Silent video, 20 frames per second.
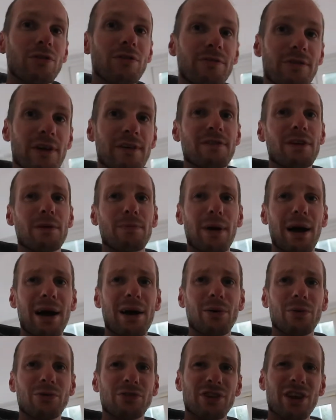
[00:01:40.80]
and fifty
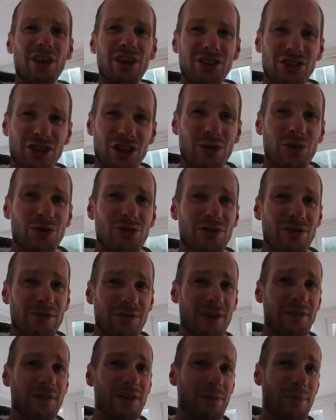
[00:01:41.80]
pounds. two hundred and
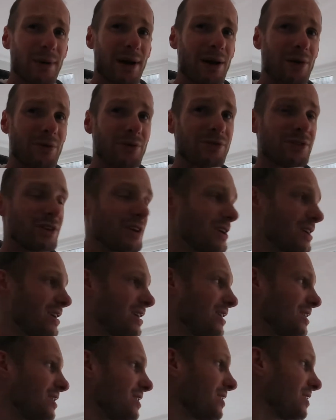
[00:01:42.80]
fifty pounds.
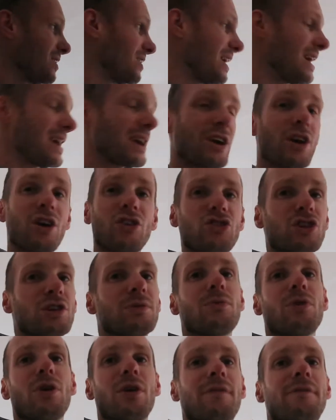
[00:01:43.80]
It costs
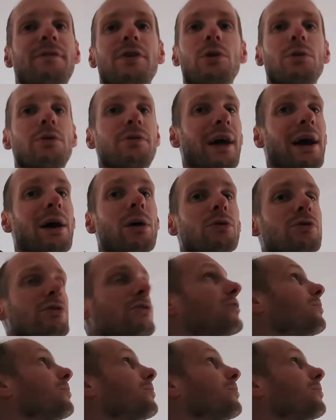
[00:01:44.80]
you a few thousand